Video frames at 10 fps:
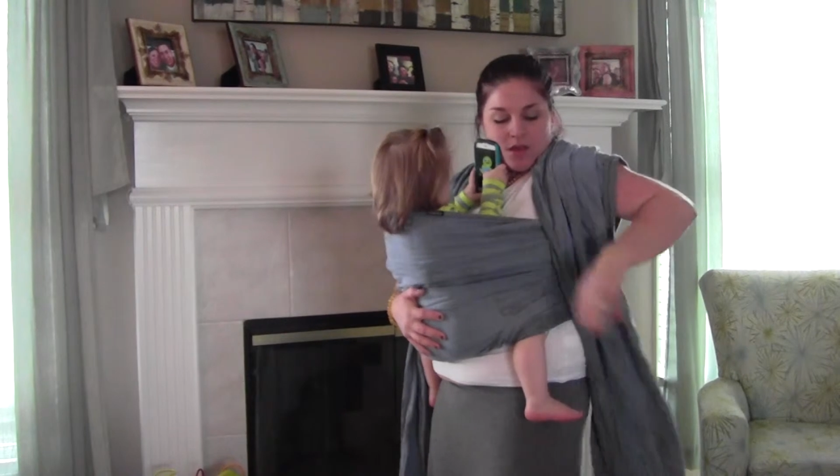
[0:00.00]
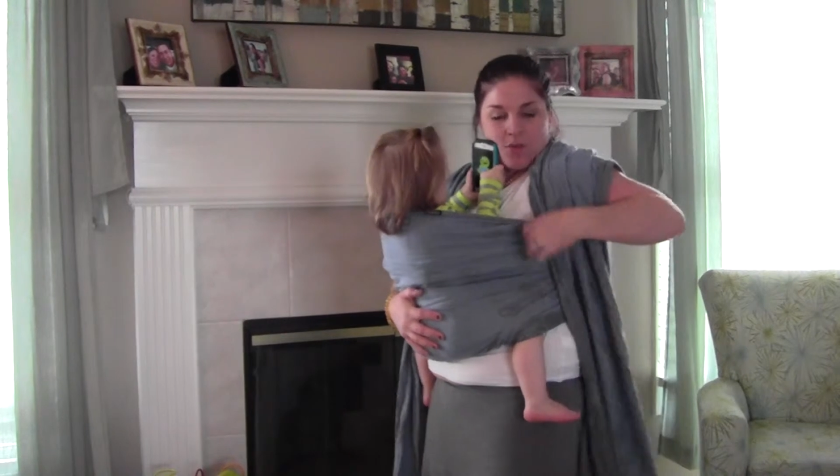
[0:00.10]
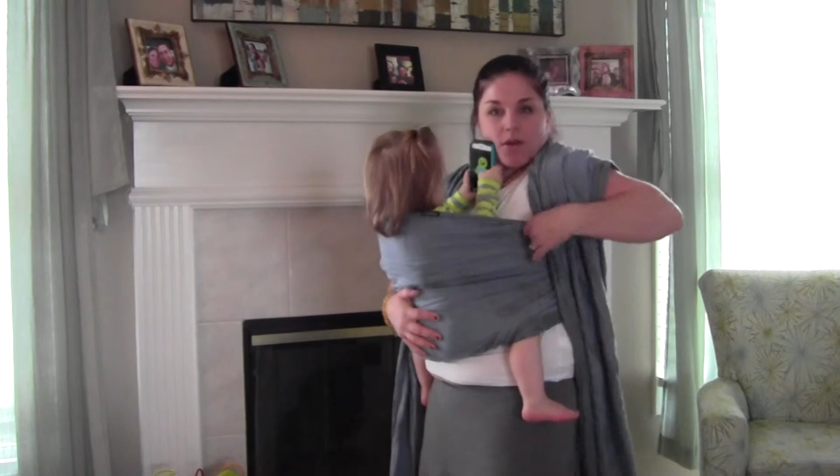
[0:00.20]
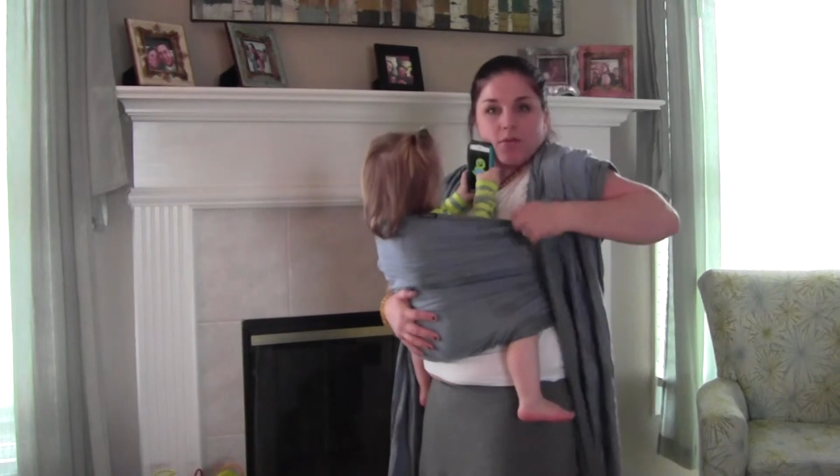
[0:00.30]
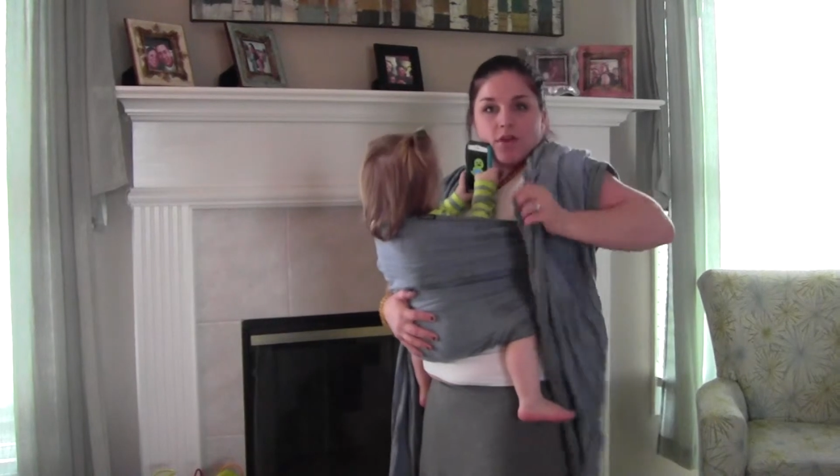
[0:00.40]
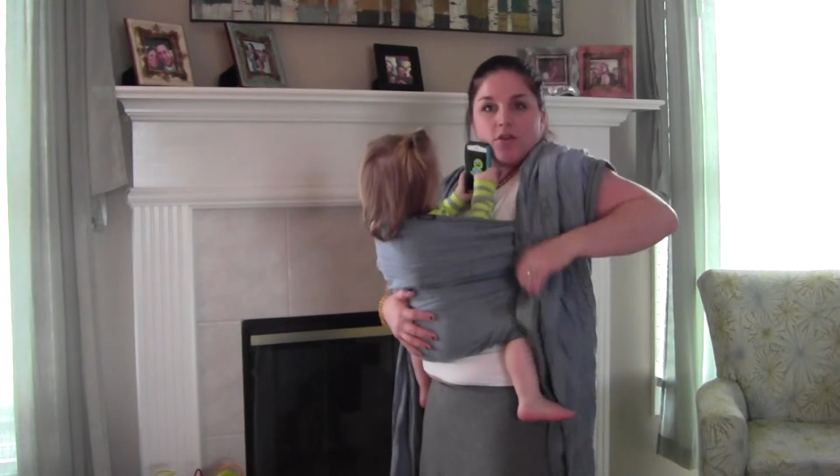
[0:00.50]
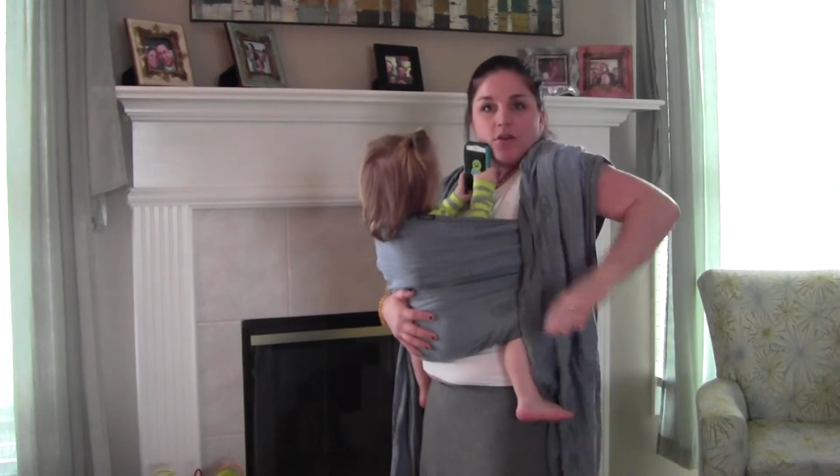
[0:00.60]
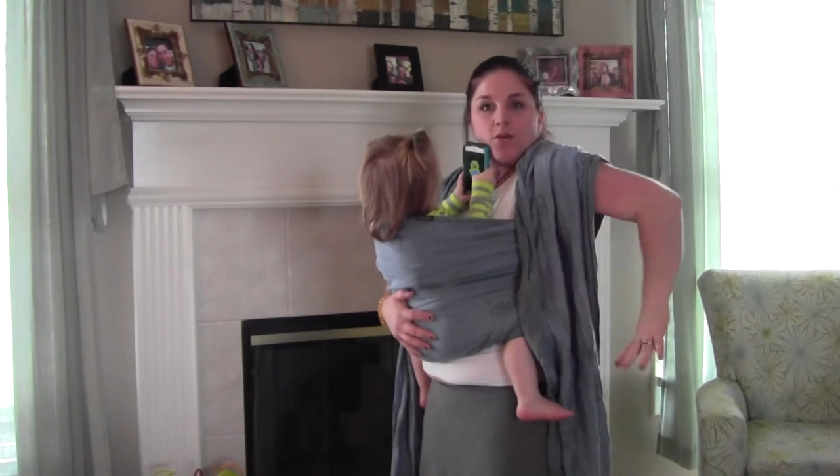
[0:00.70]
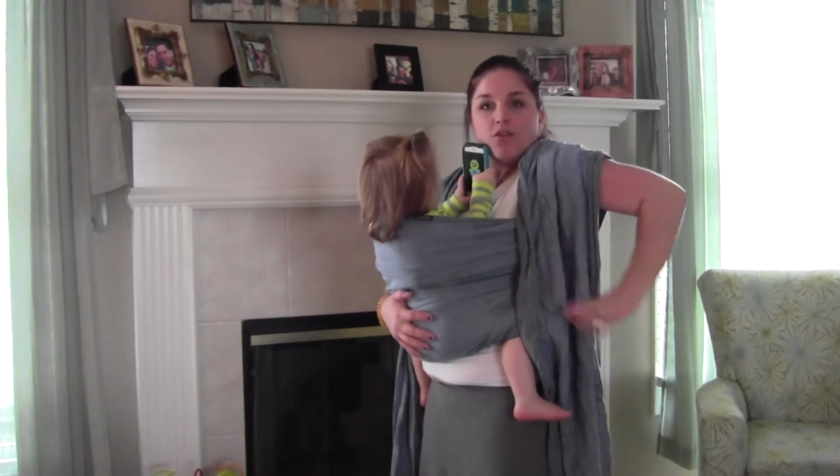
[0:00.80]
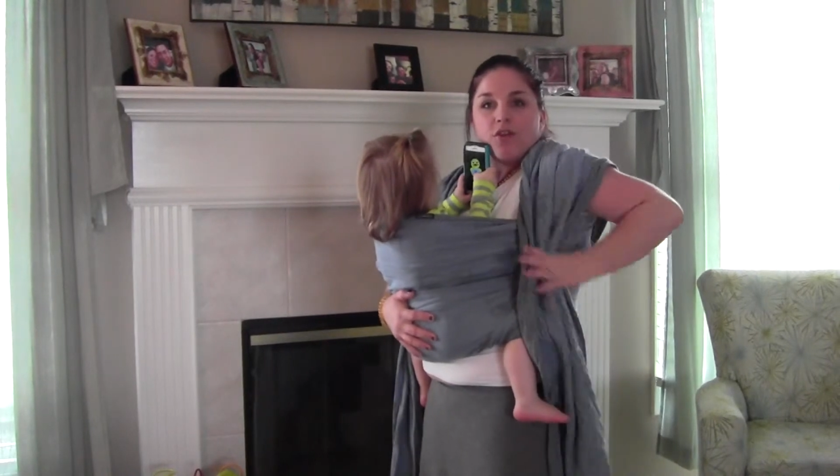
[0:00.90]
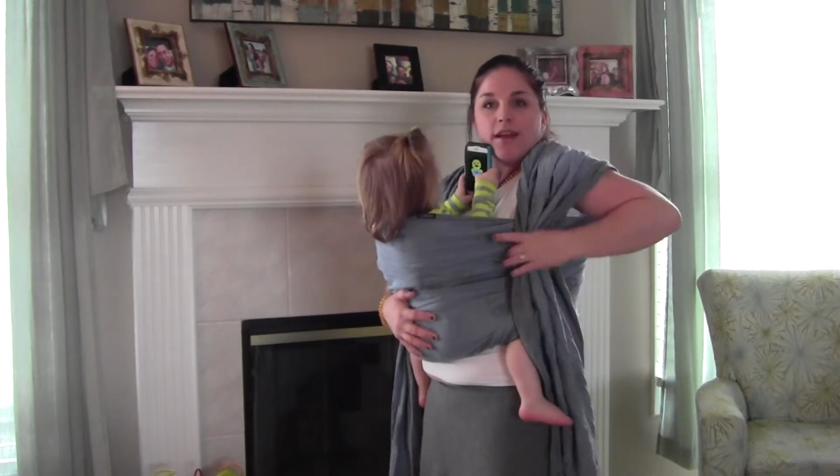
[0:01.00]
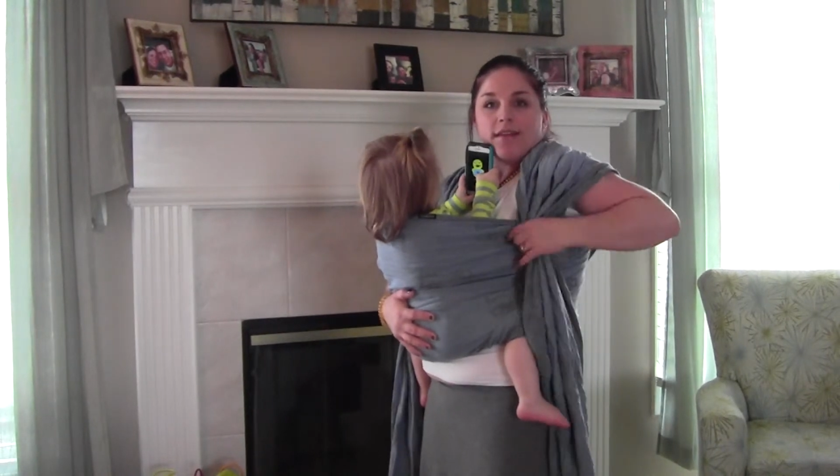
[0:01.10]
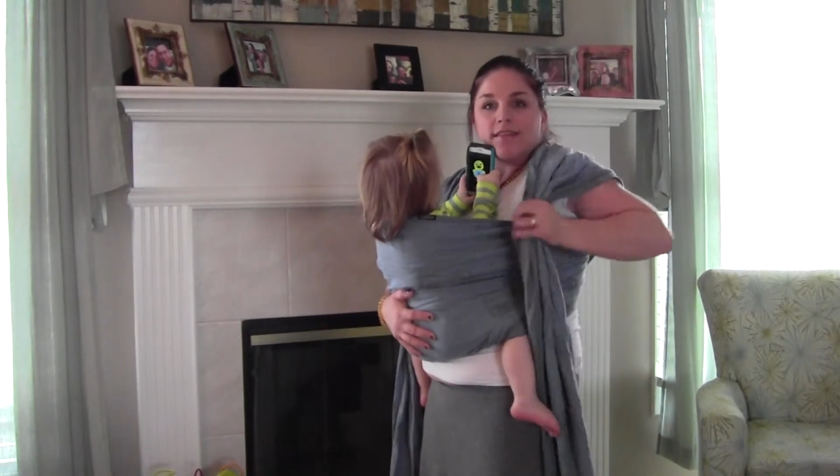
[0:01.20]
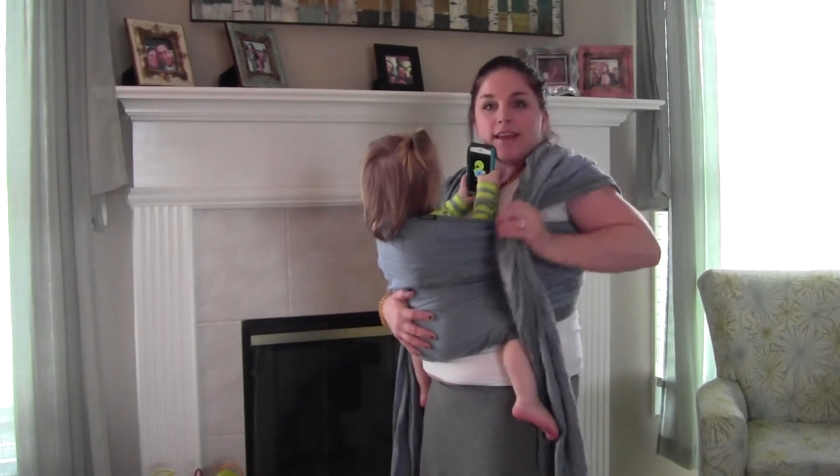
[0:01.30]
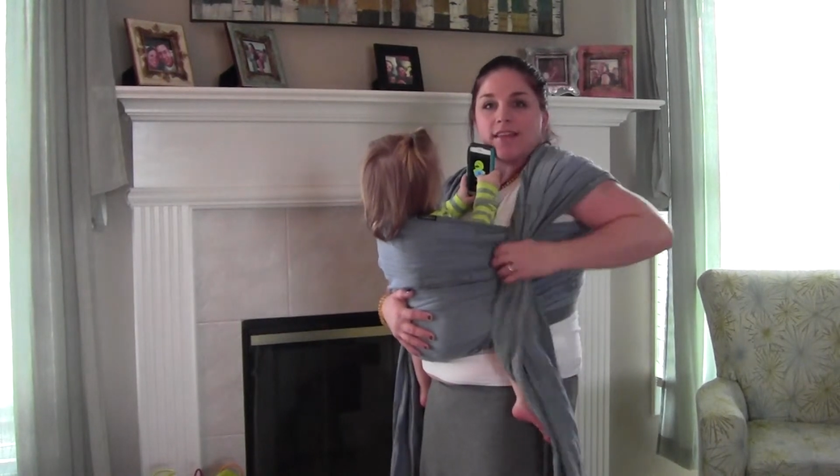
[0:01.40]
what you want to do, try not
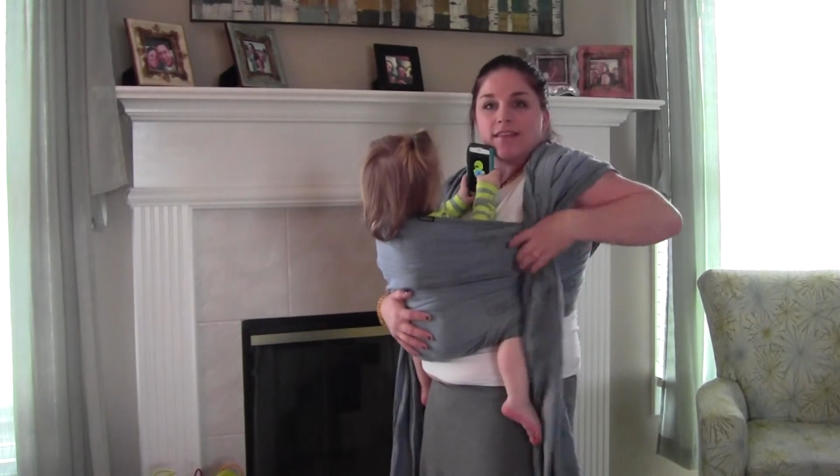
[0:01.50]
to take the